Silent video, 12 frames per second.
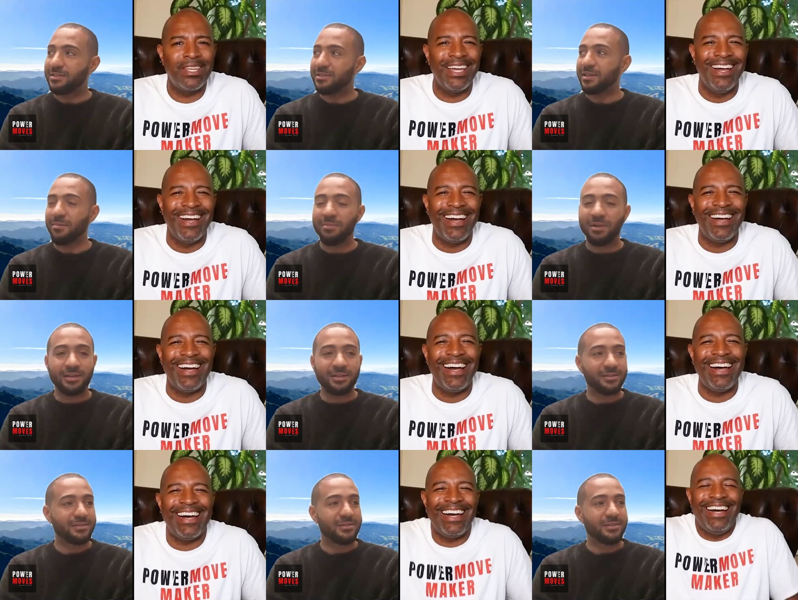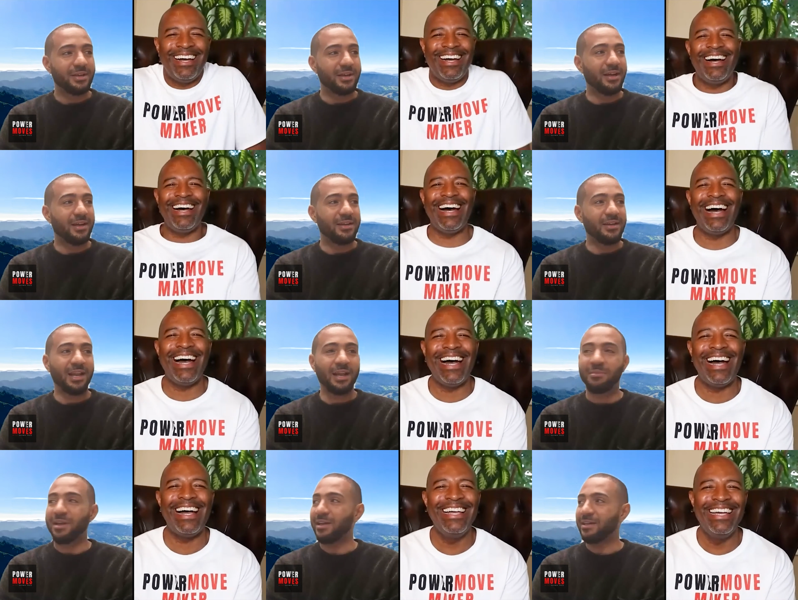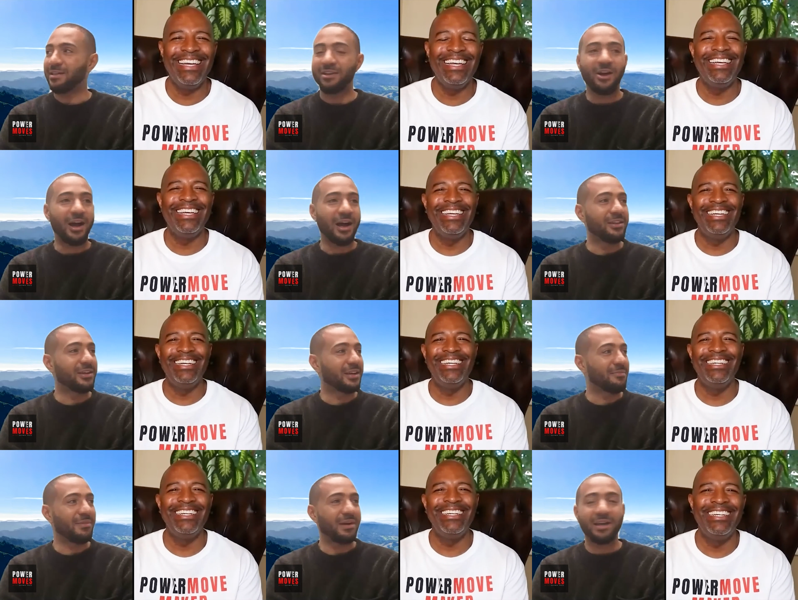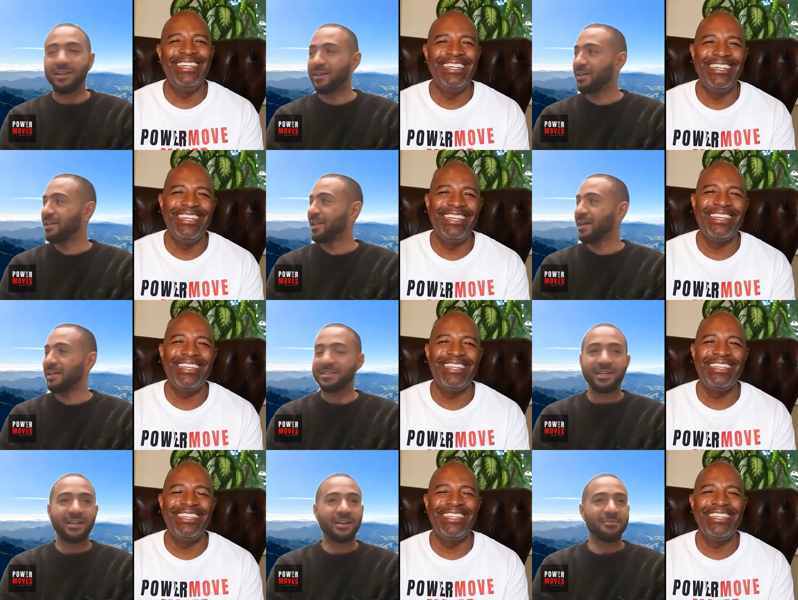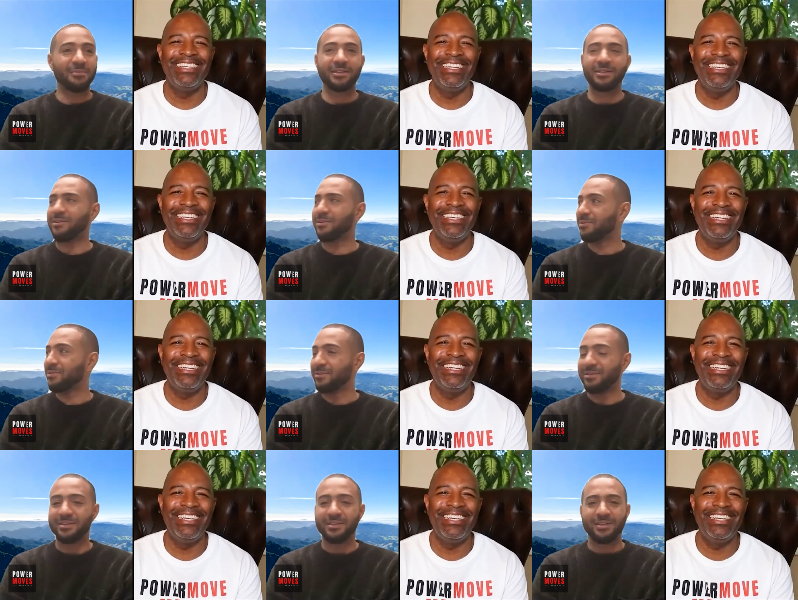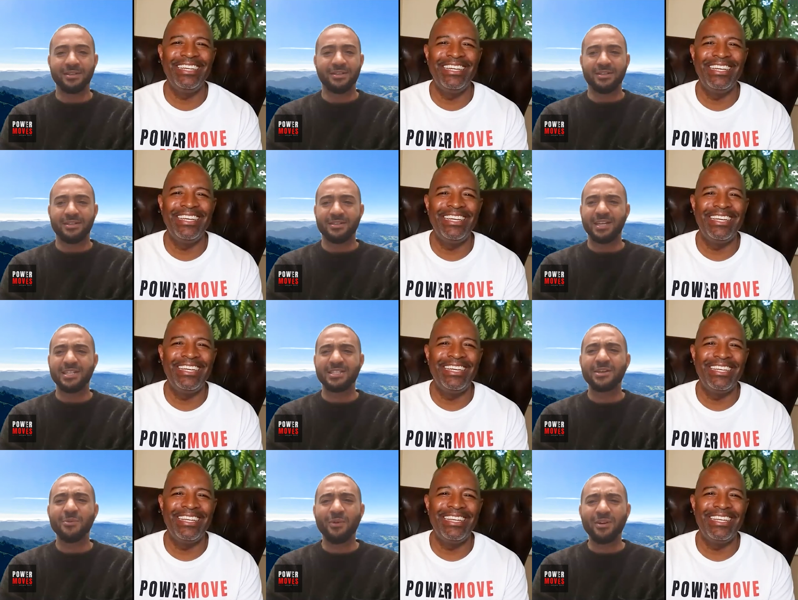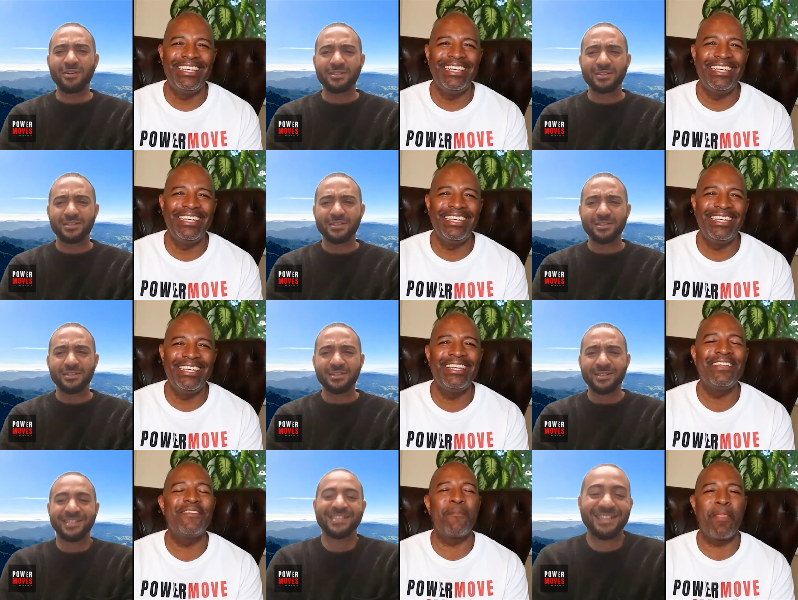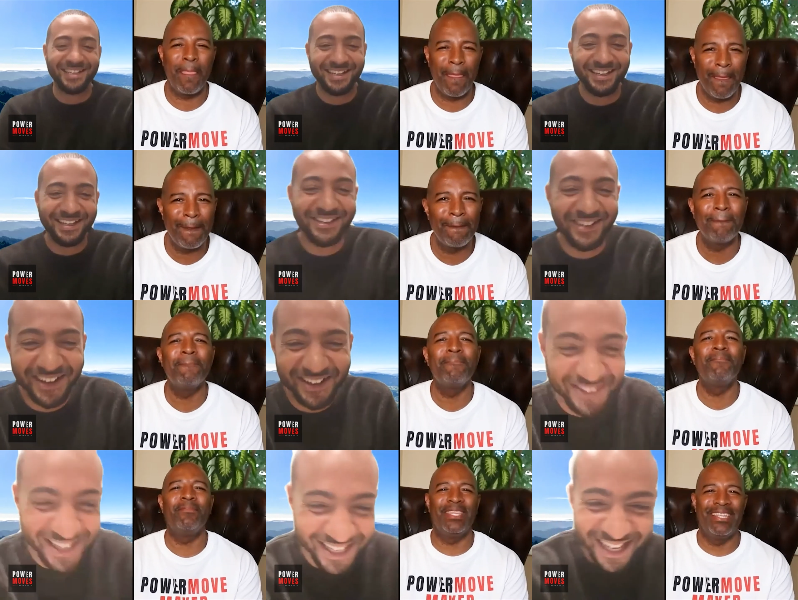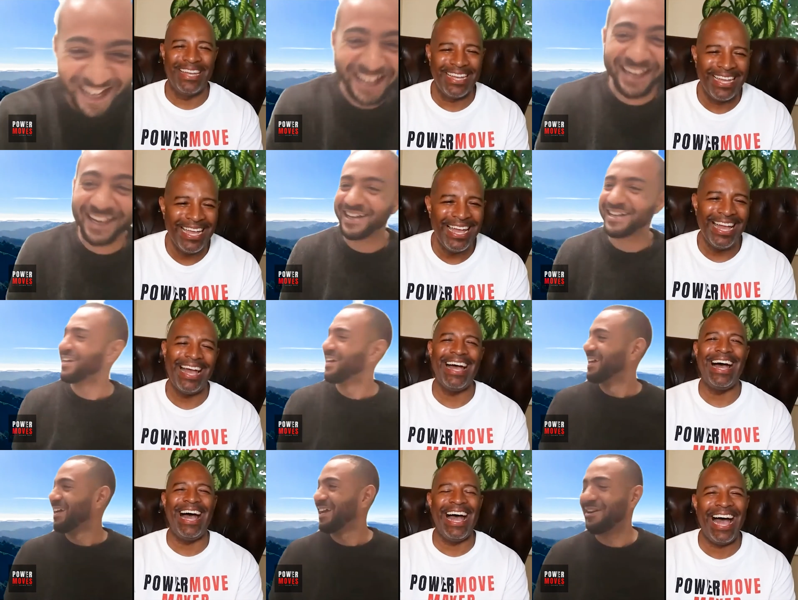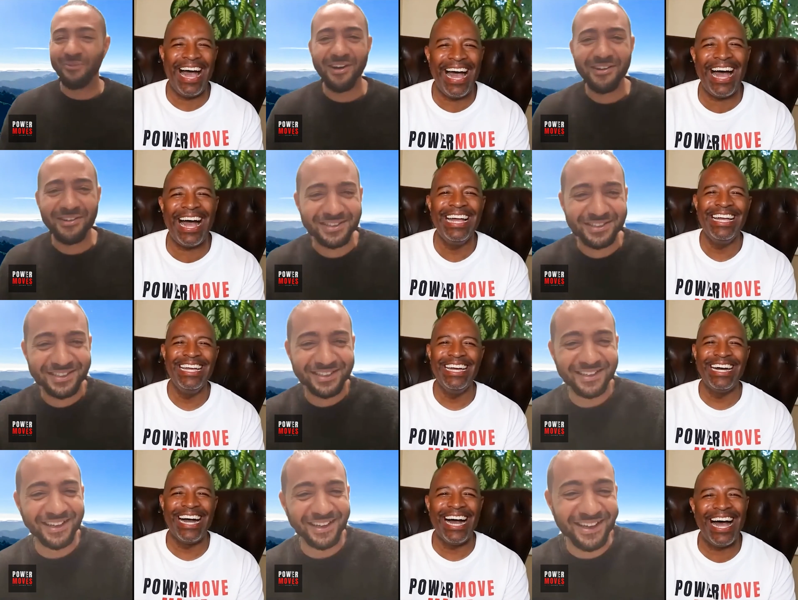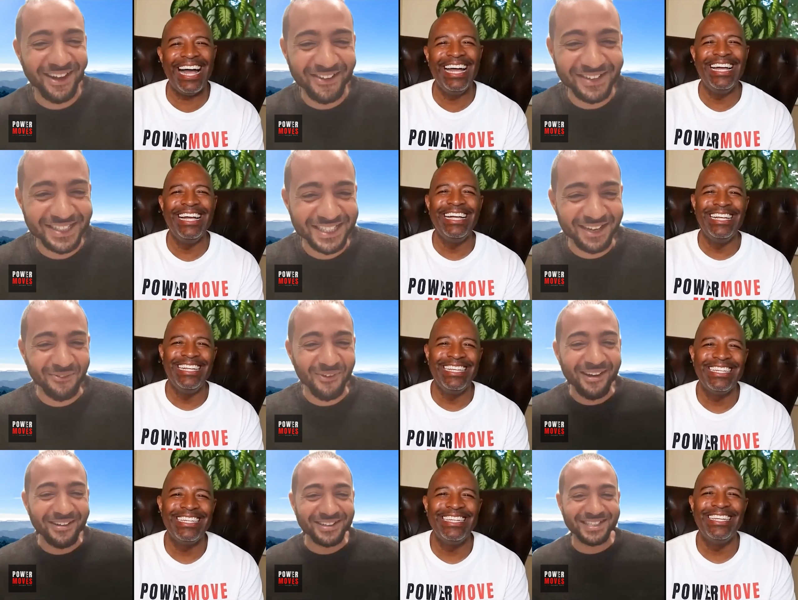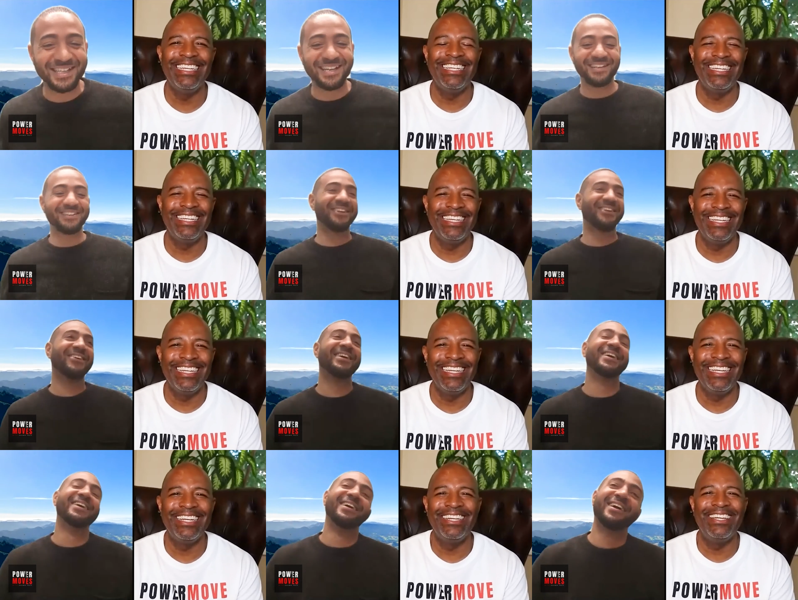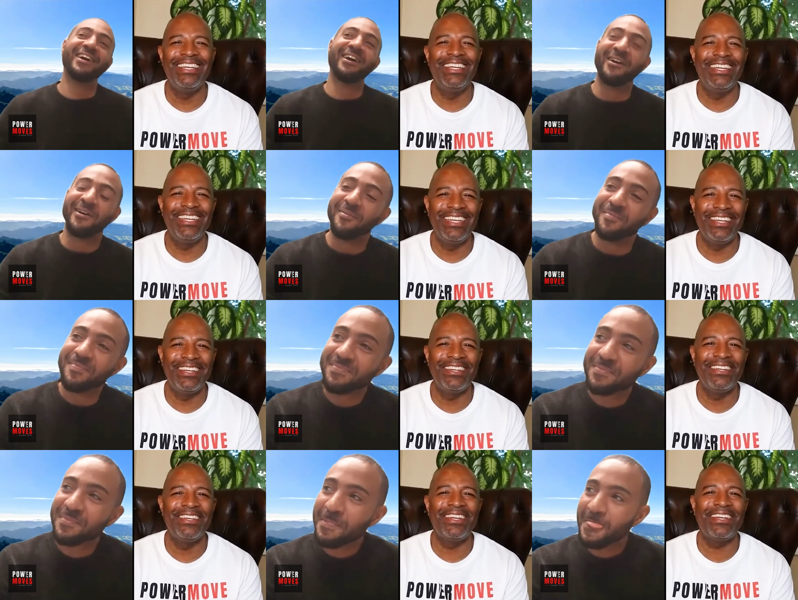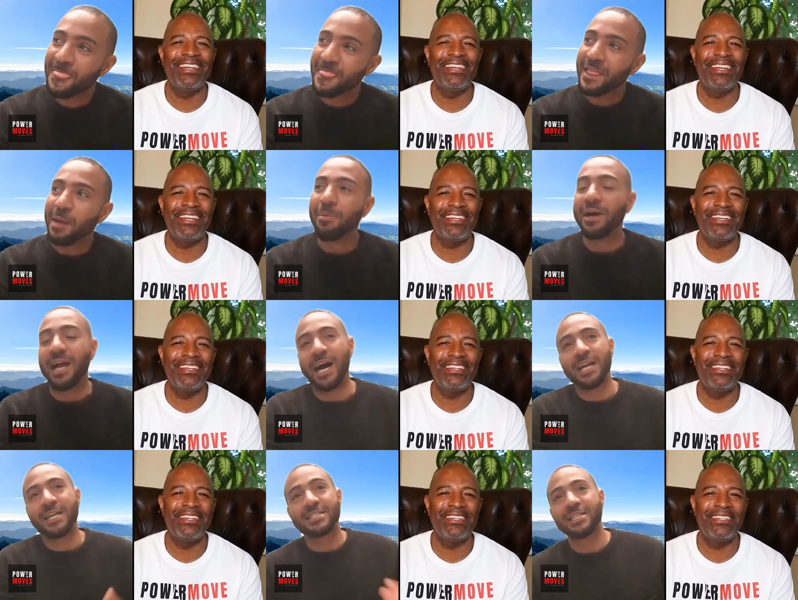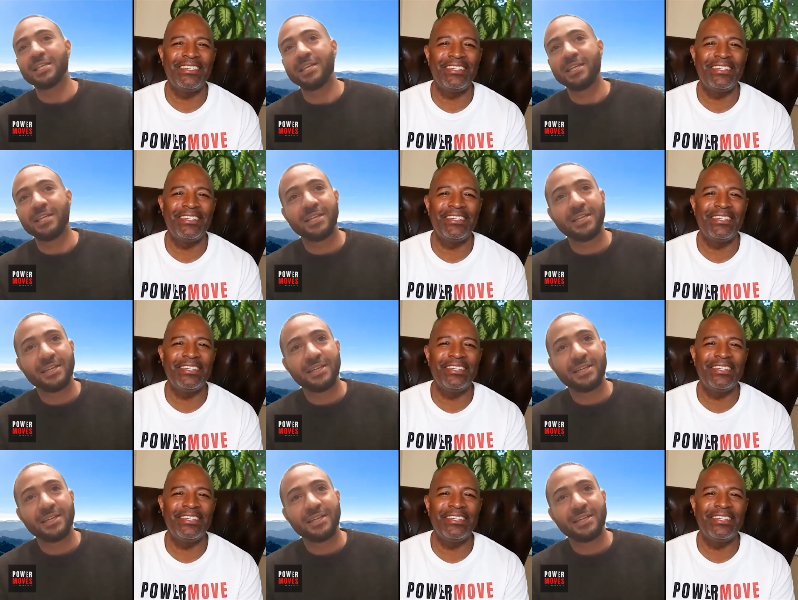Speaker 1: I'm like, and I'm like, you know, I look at I look at like Ted, I'm like, yo, that shit worked. You know what I mean? Like it worked. You know, yo, this shit worked, you know. Um, but honestly,